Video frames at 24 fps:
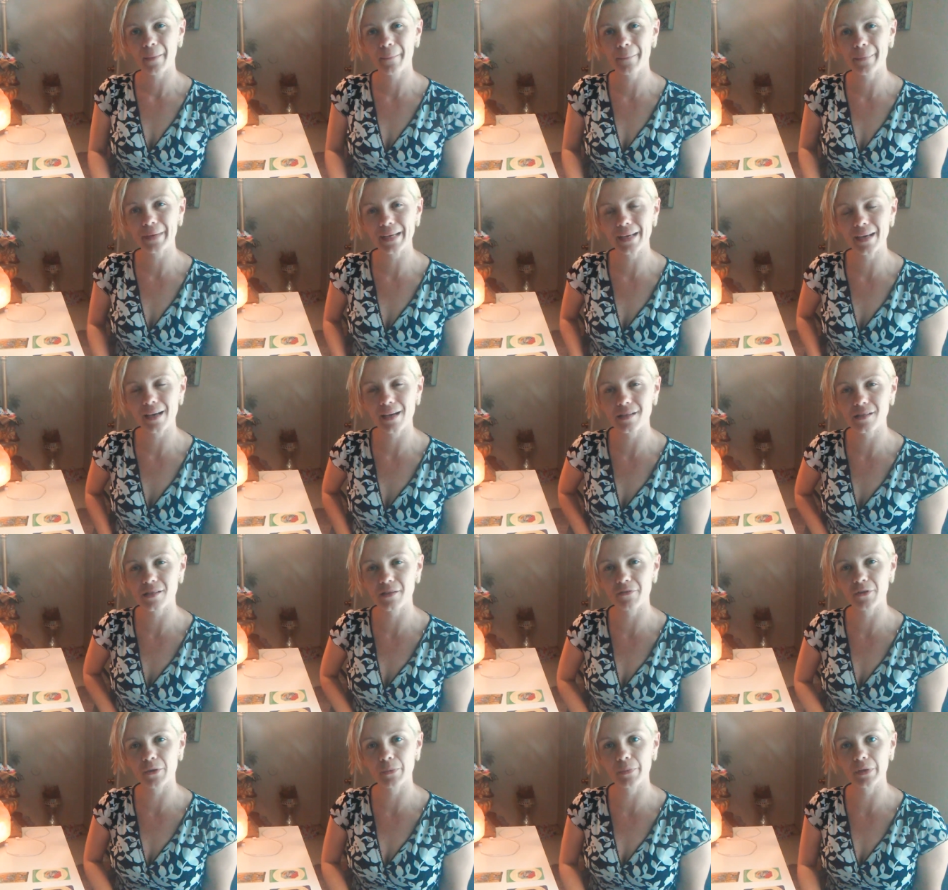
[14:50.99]
because
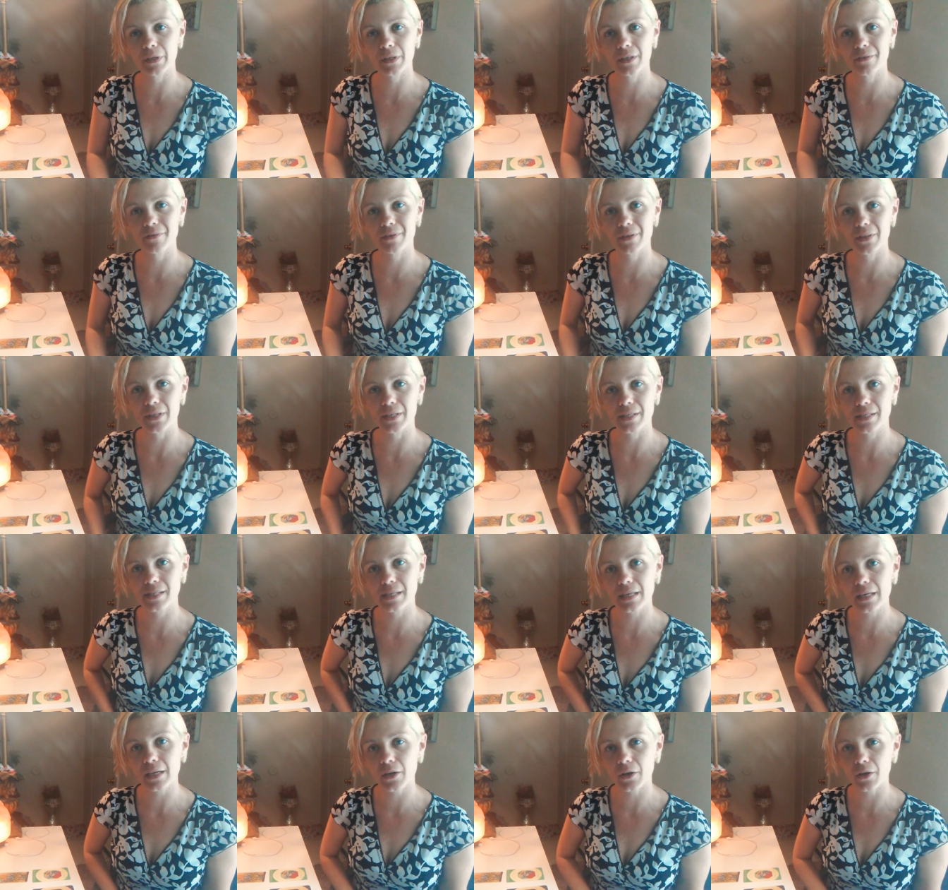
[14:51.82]
if you believe in the
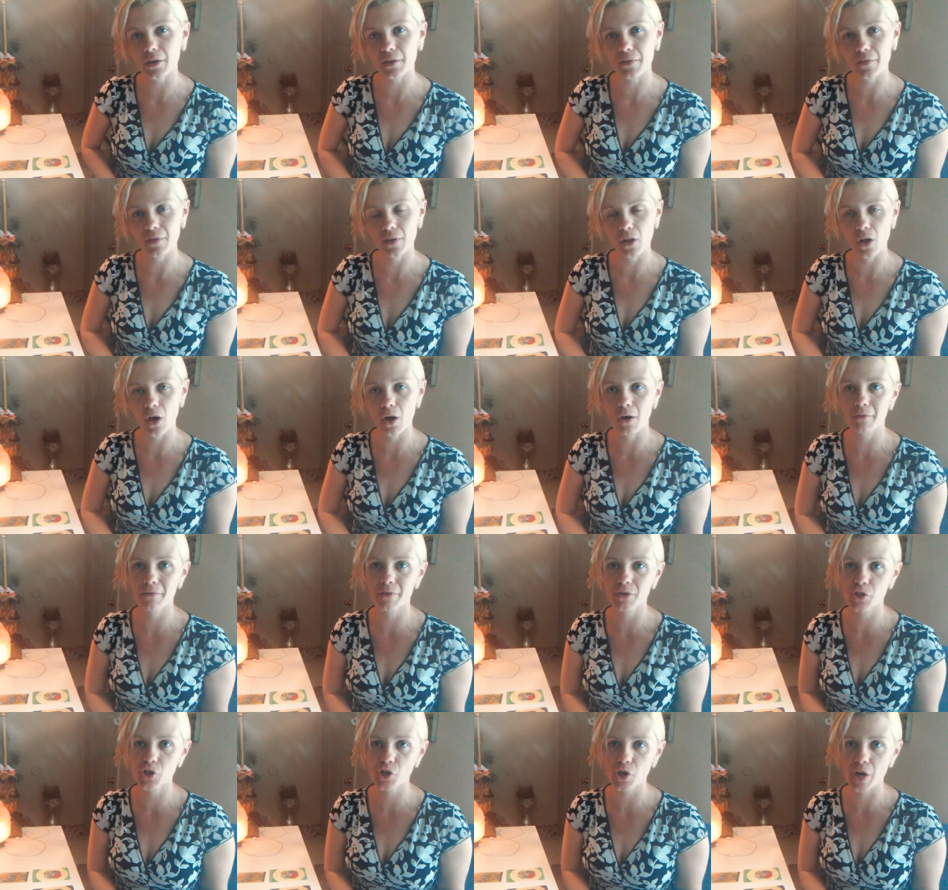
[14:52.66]
secret and the law
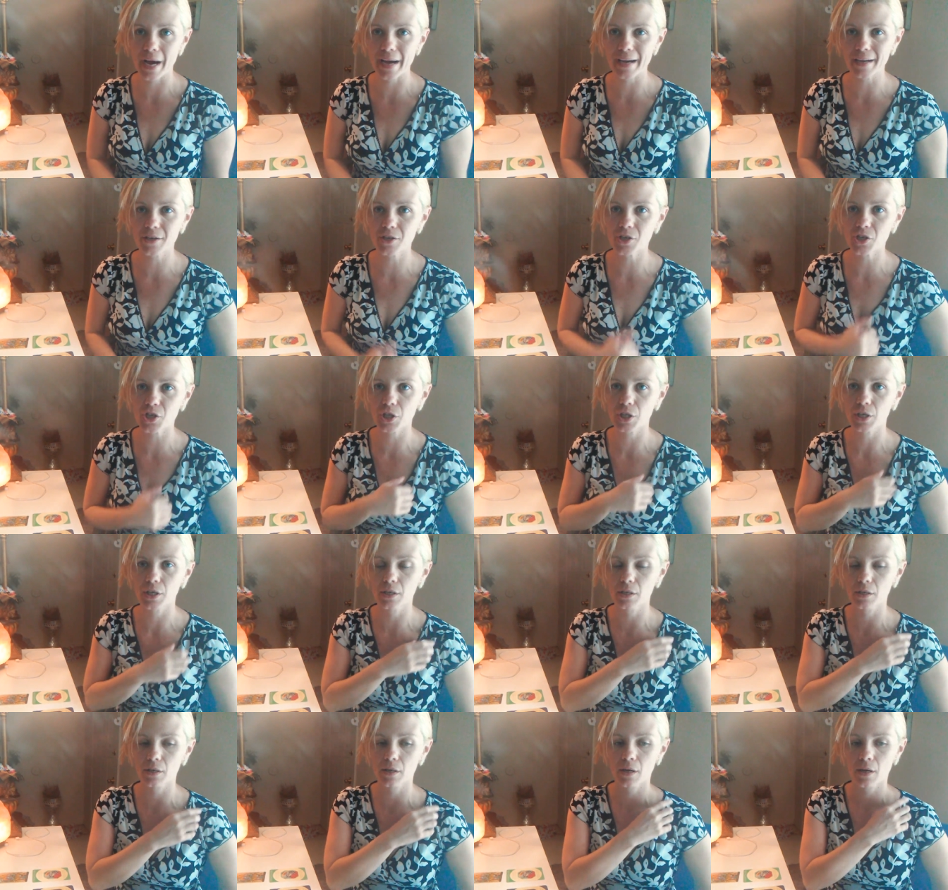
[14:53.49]
of
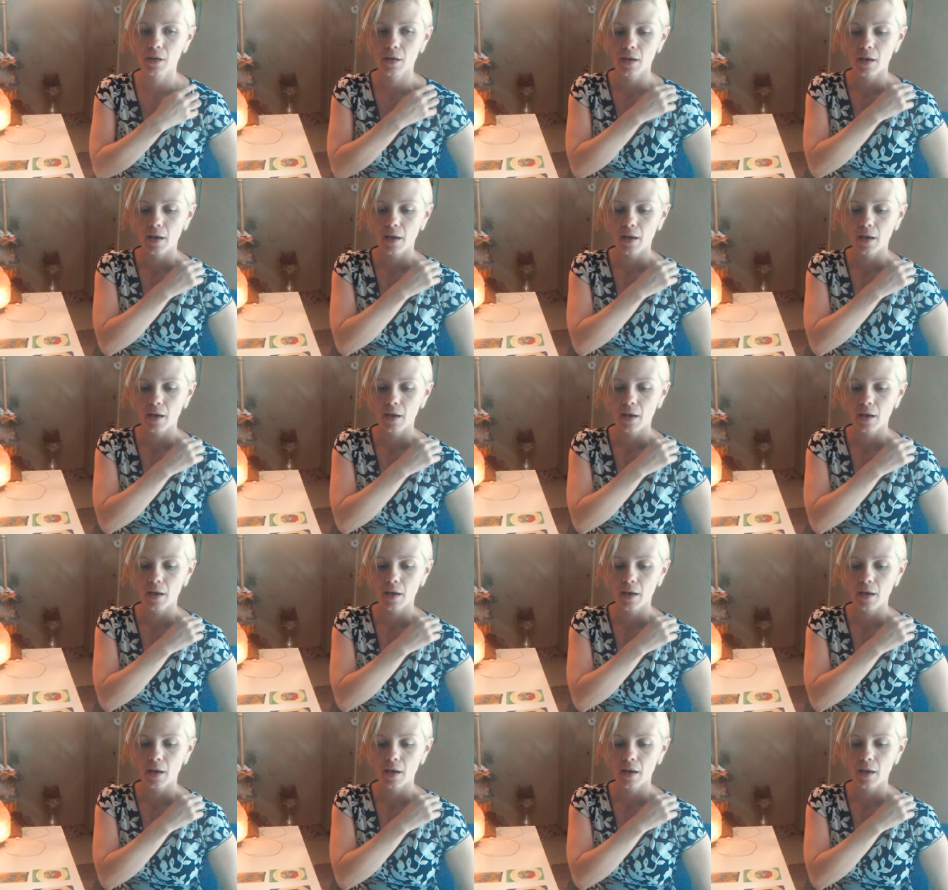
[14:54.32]
attraction,